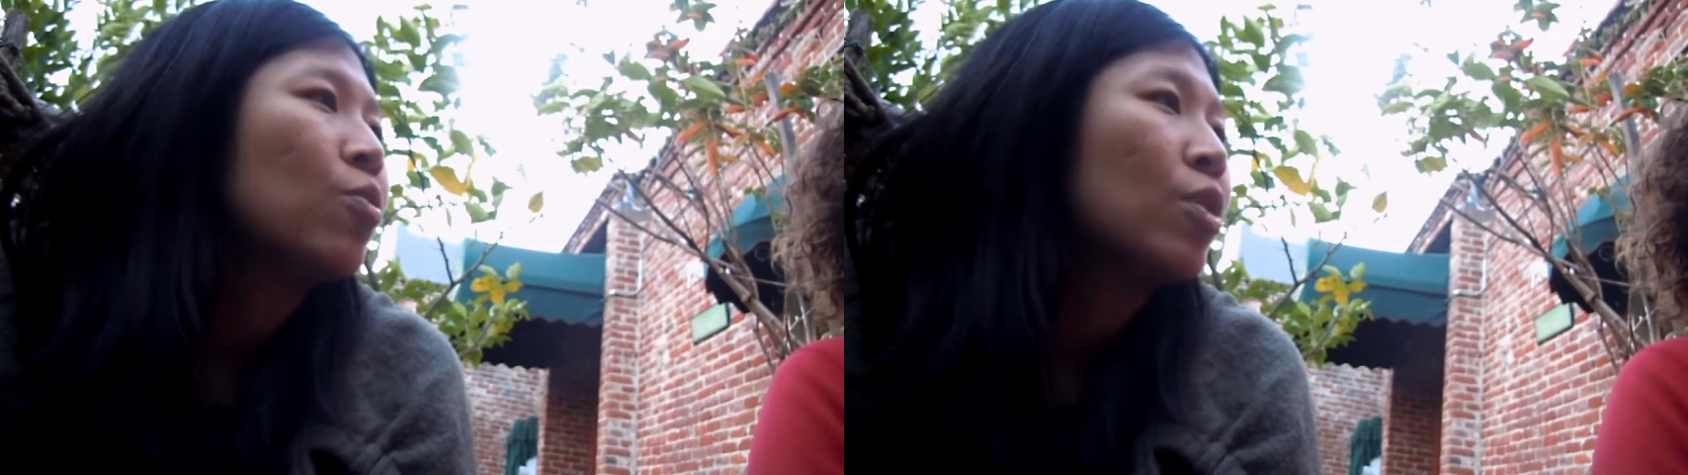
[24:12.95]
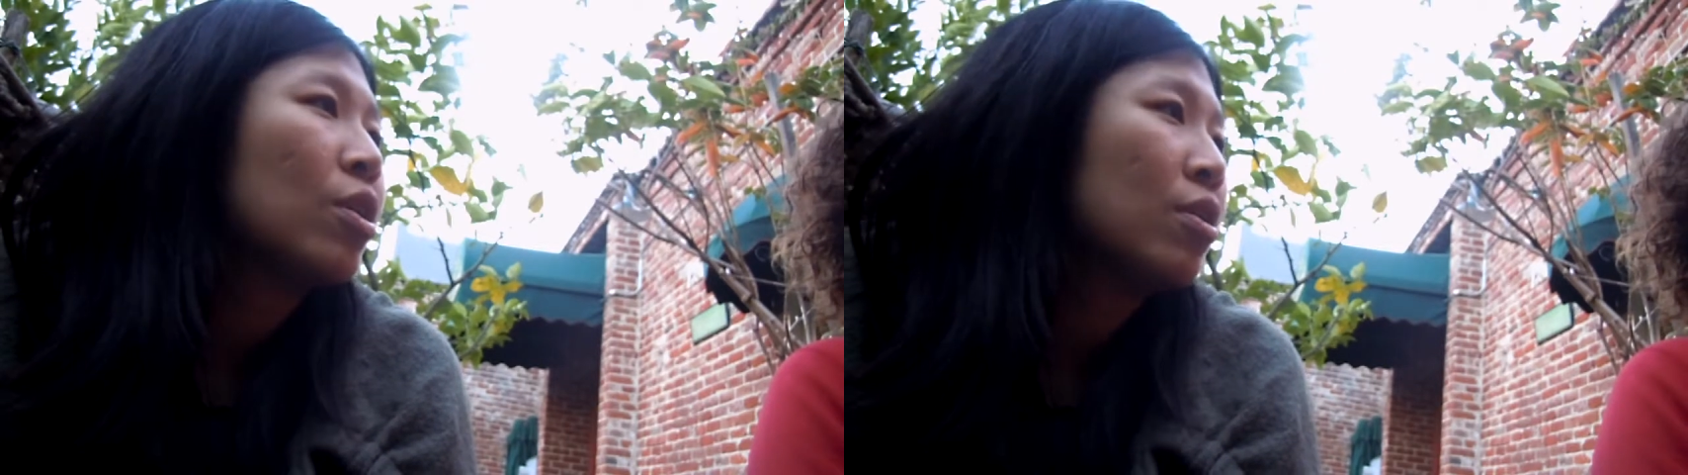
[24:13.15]

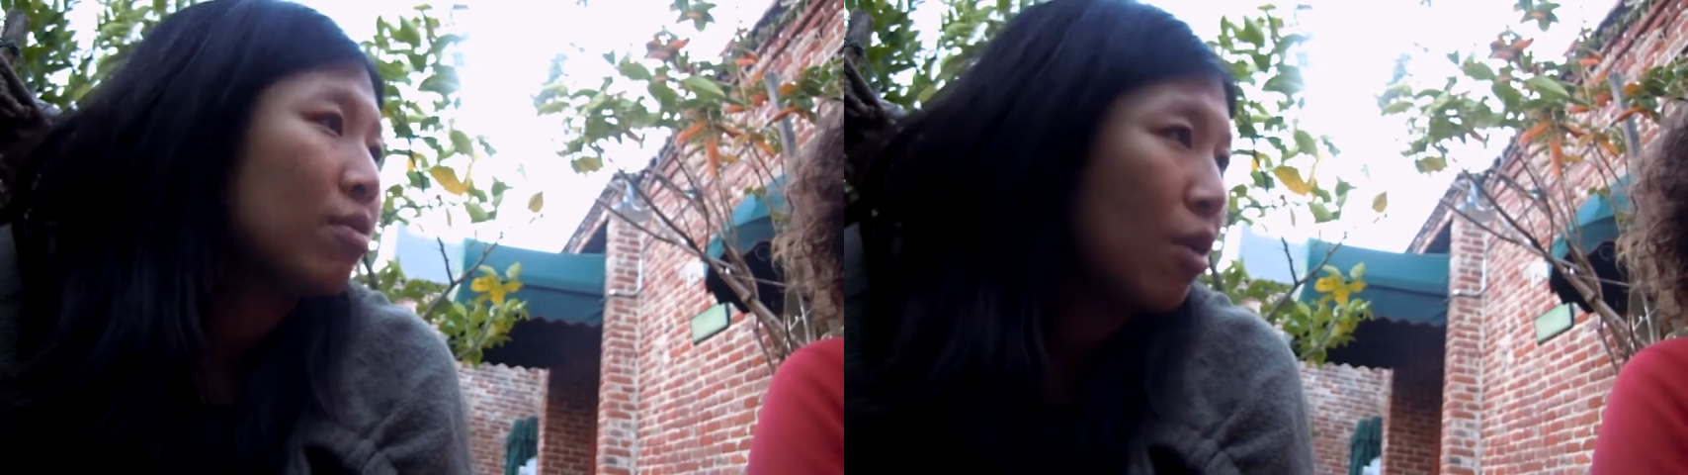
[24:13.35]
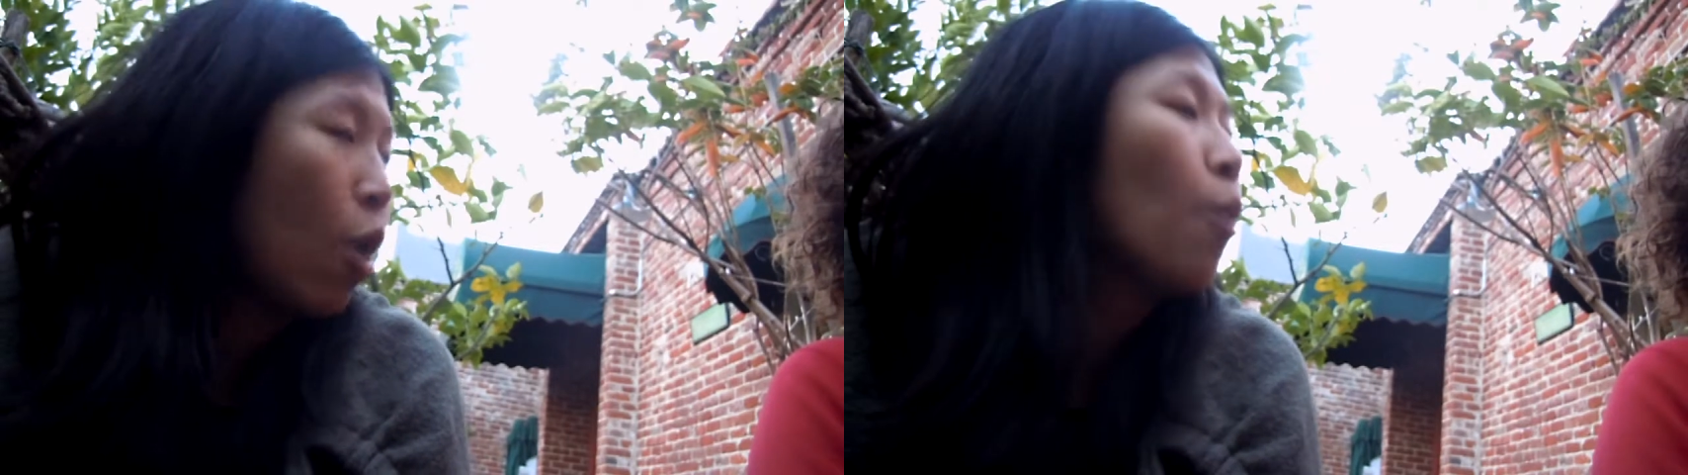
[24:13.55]
we
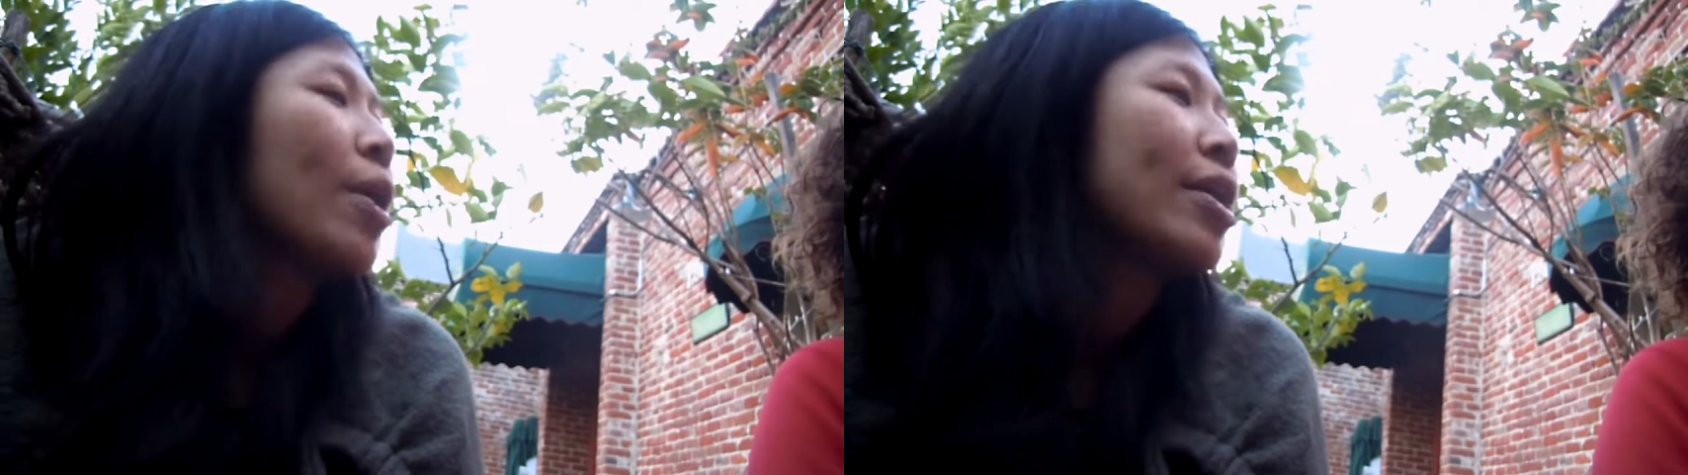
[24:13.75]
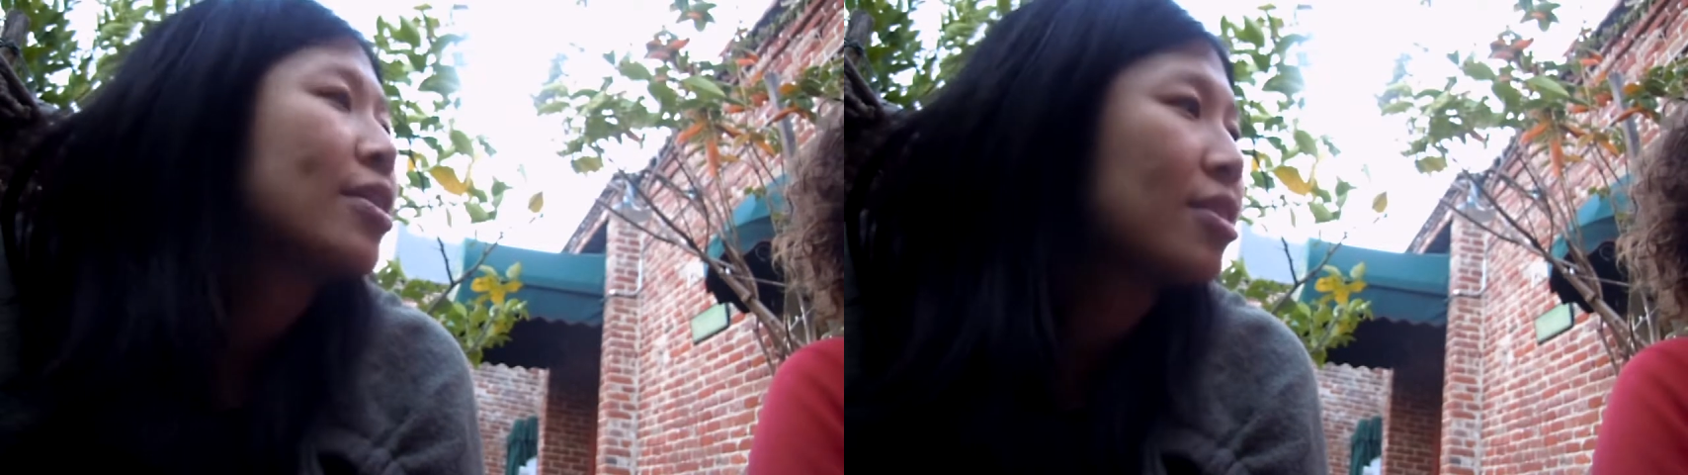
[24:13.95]

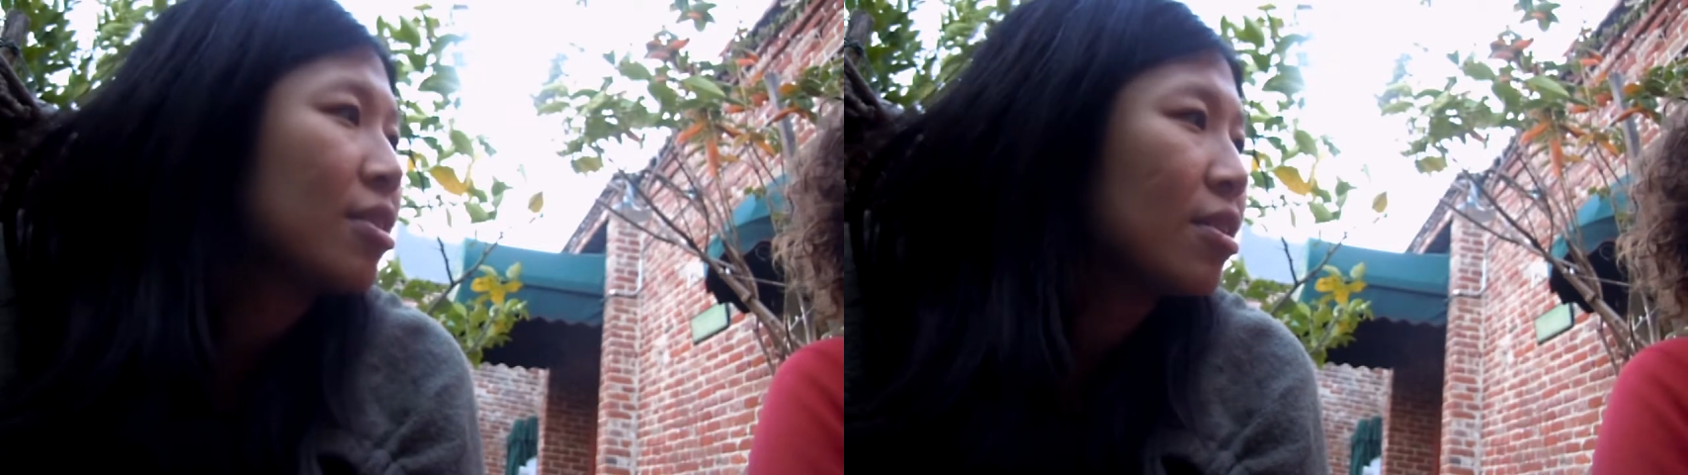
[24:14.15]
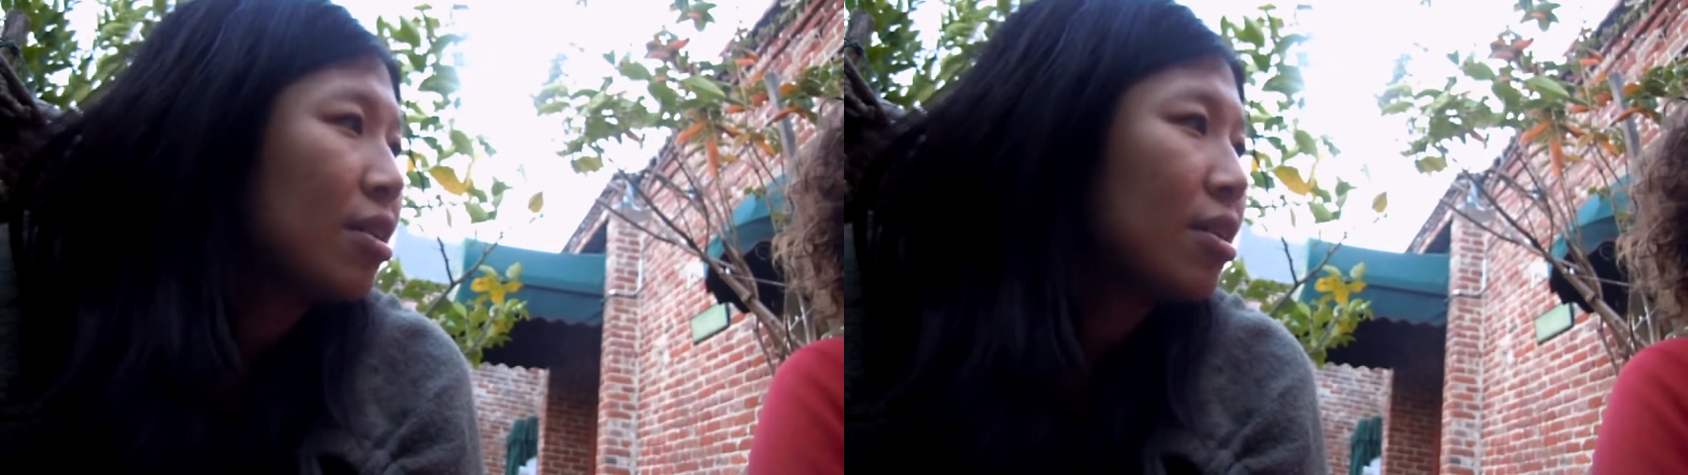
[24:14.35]
always